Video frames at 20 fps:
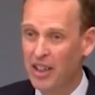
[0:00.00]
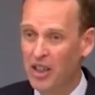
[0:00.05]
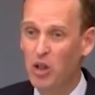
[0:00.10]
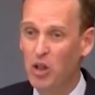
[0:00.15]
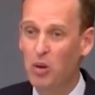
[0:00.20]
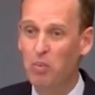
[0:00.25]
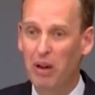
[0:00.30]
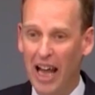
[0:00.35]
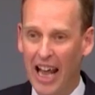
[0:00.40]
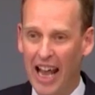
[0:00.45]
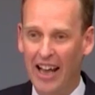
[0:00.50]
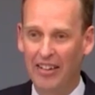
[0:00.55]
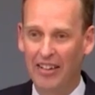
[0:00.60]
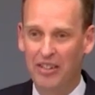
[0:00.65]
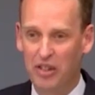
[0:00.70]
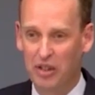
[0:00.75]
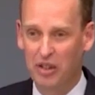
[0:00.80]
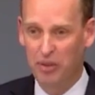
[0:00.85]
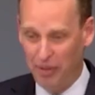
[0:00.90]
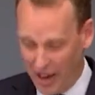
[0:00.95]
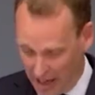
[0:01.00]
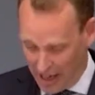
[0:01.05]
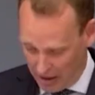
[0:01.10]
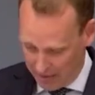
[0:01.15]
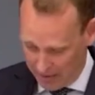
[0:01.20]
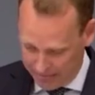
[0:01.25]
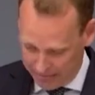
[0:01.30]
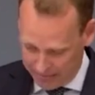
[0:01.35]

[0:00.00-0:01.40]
you plan to fail.